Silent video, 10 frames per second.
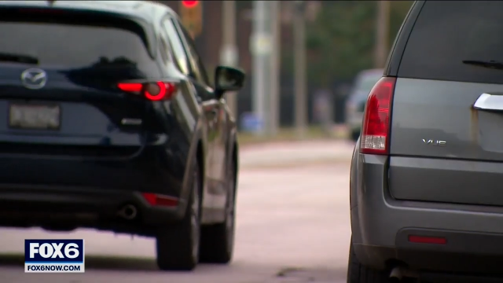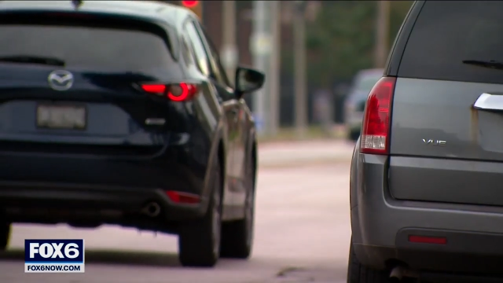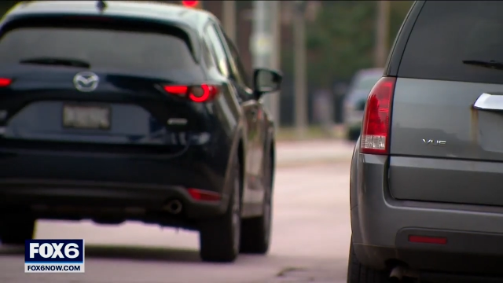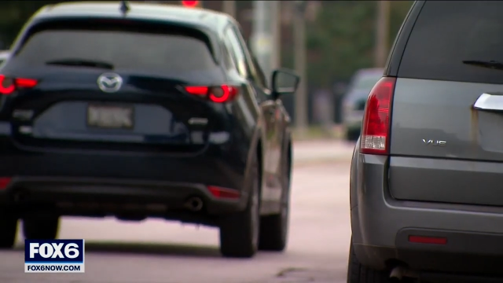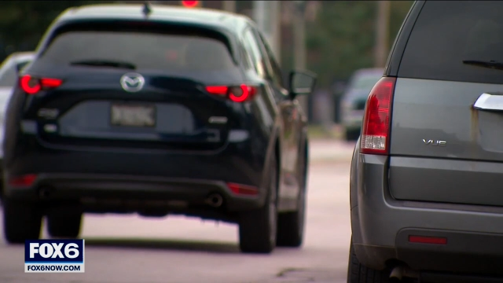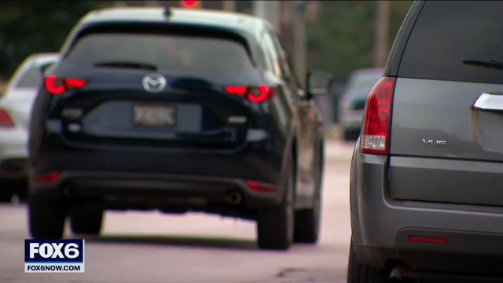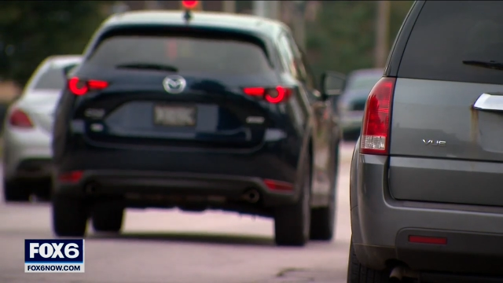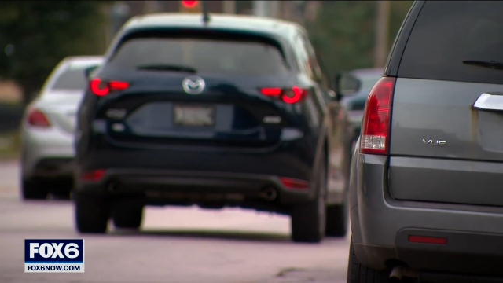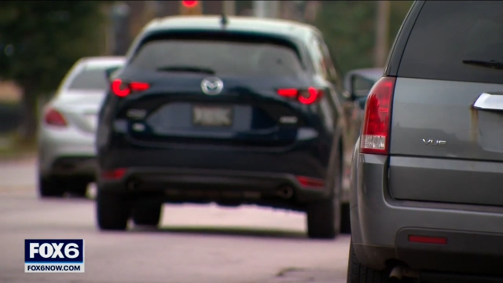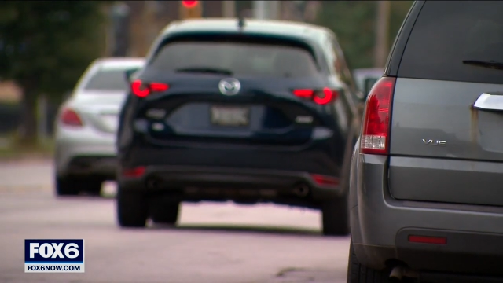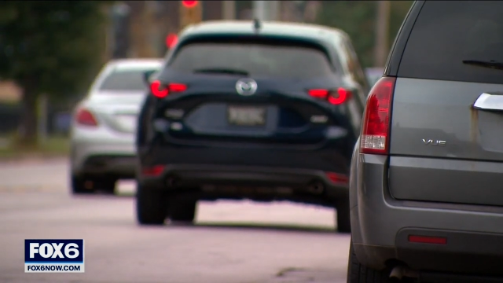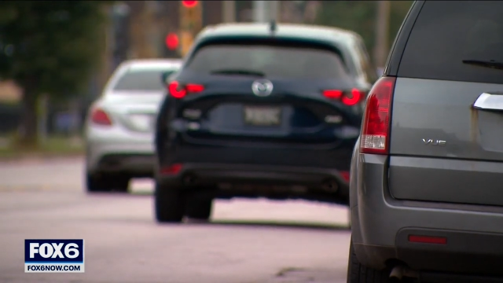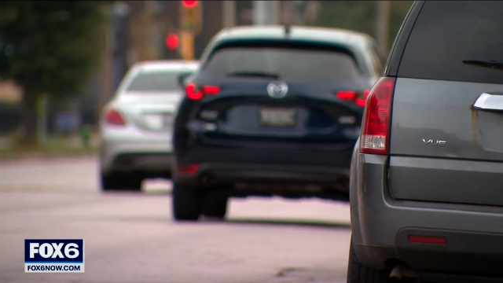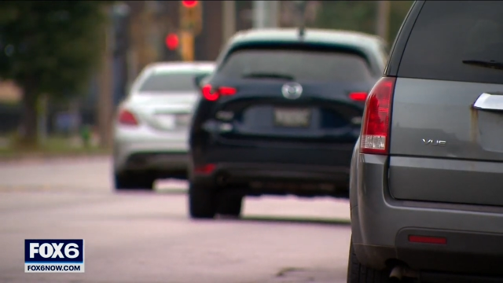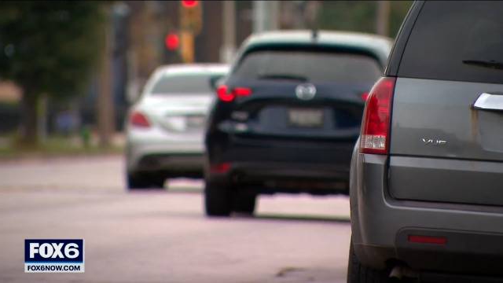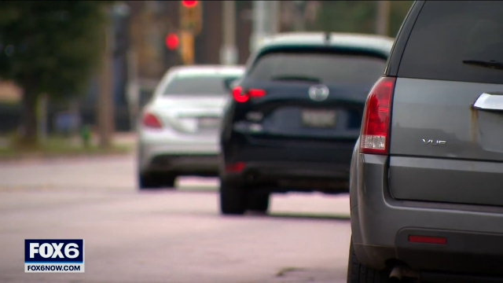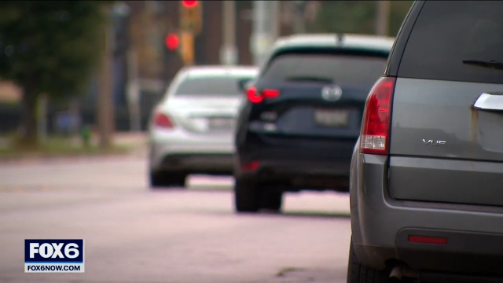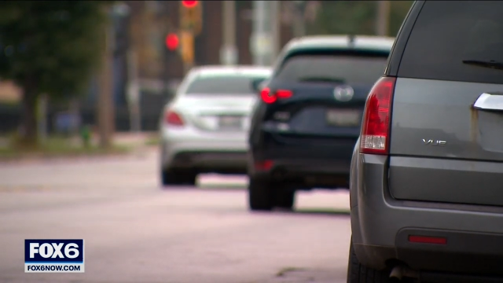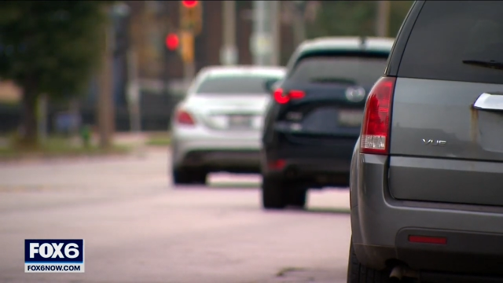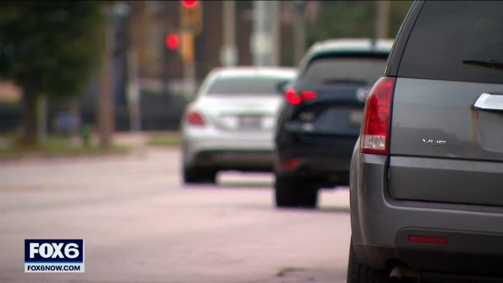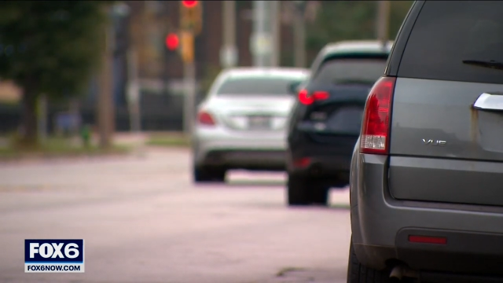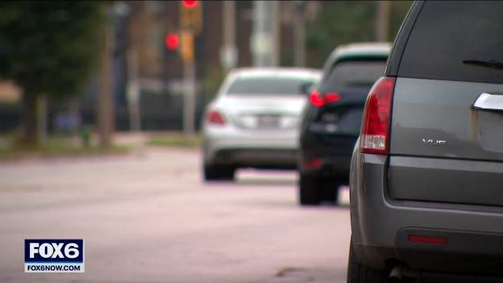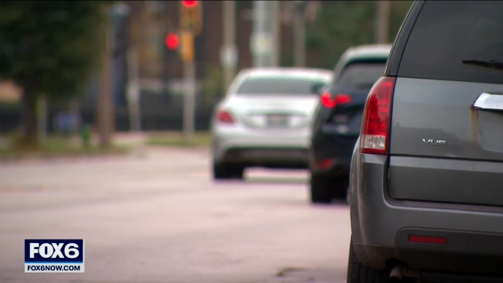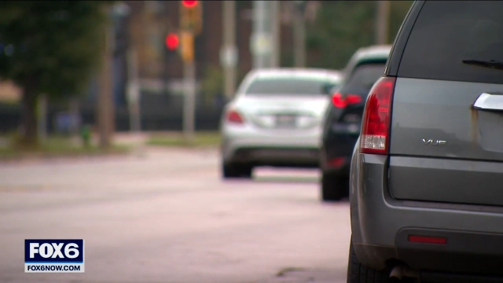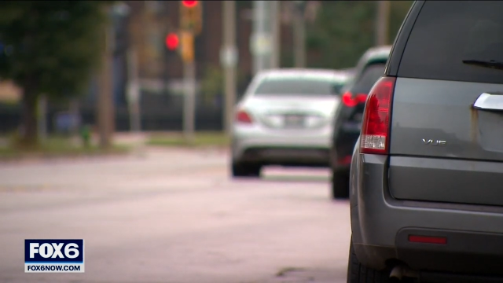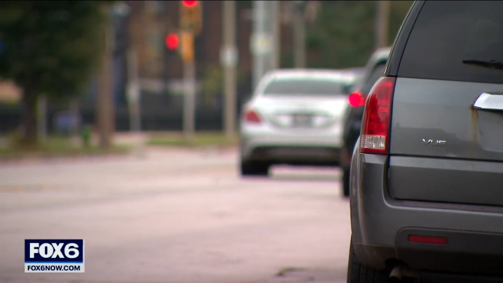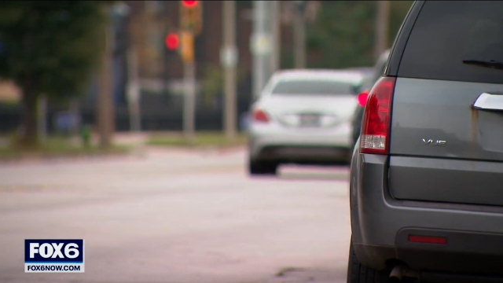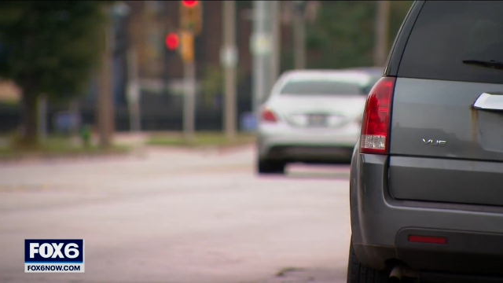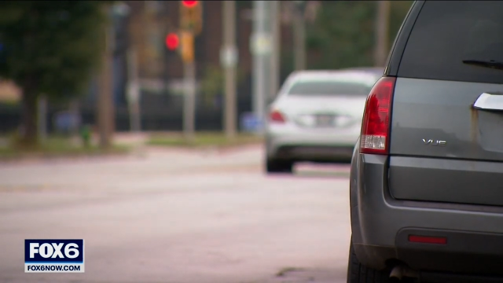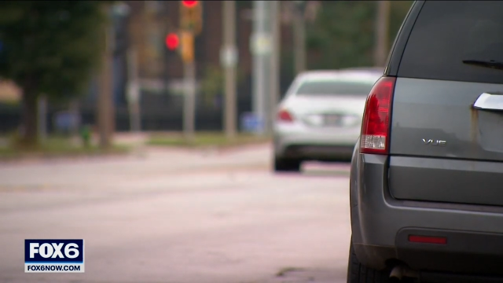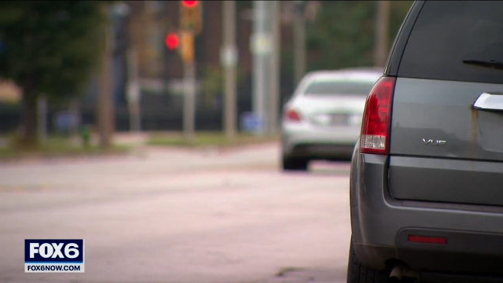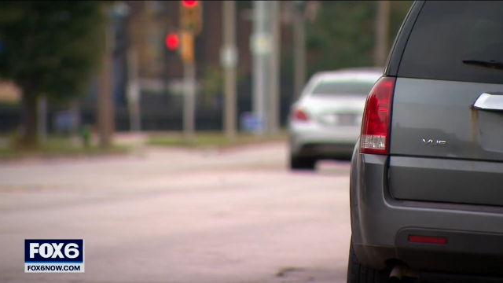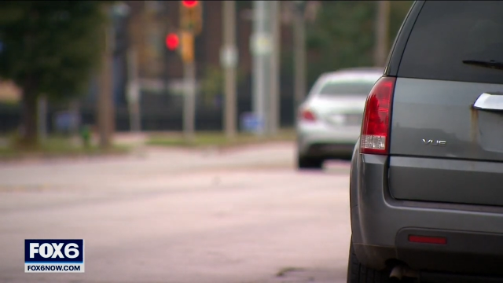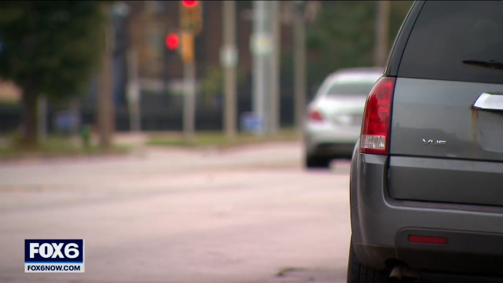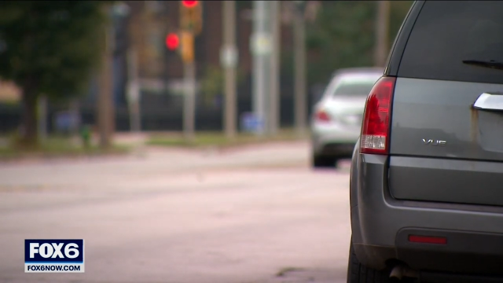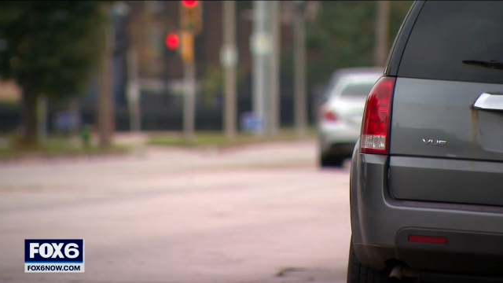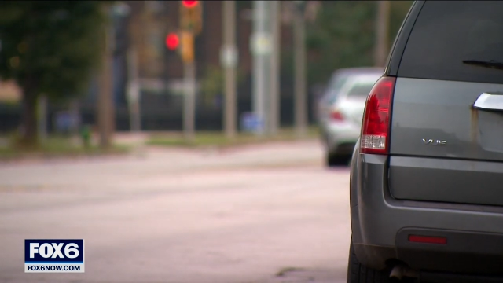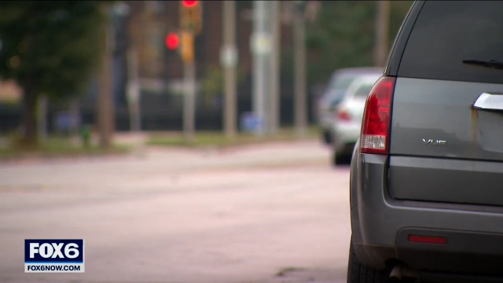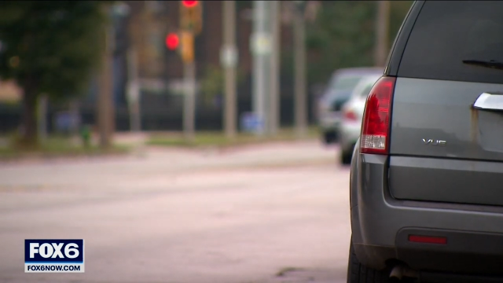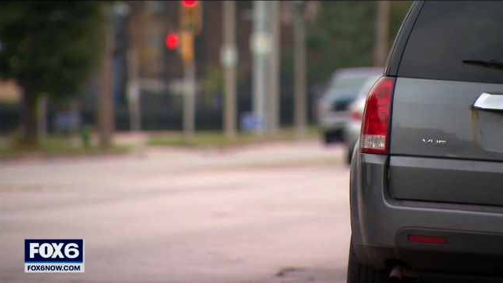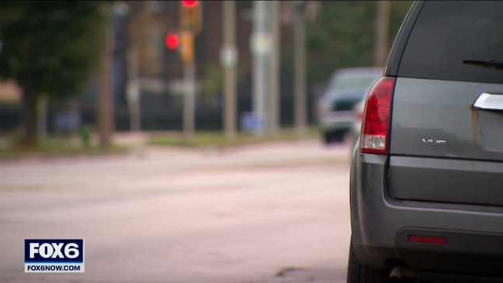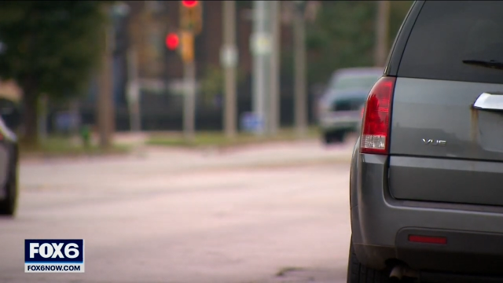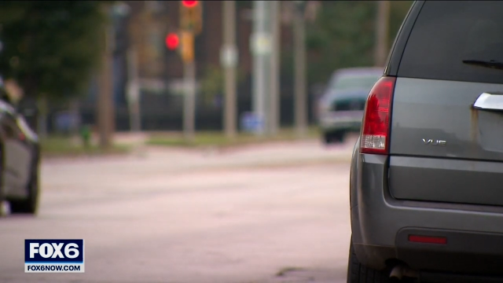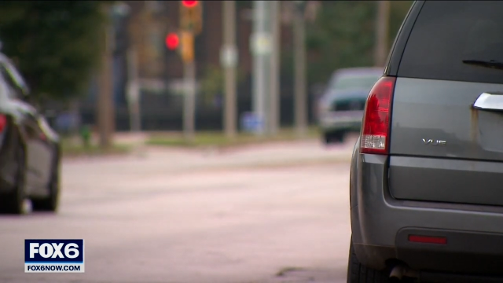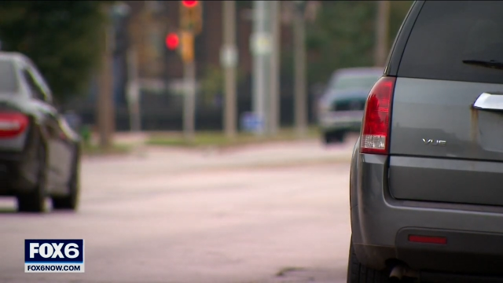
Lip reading: No face is visible, so there are no lips to read.